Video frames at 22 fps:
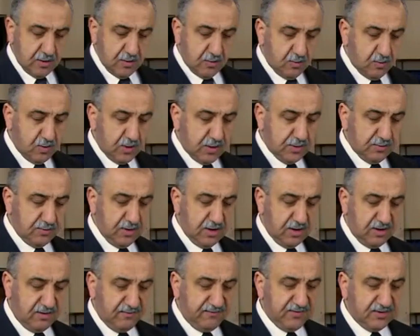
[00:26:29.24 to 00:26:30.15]
What we
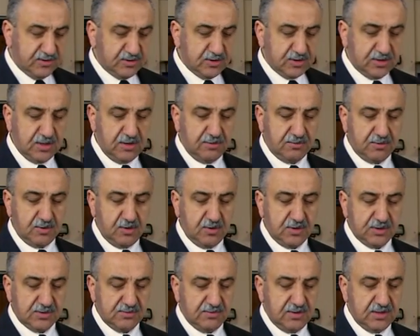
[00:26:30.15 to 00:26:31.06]
offer to
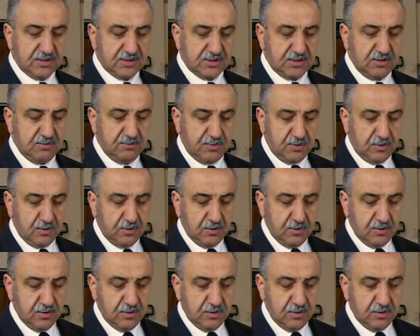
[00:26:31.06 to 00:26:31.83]
TEPCO is very simple.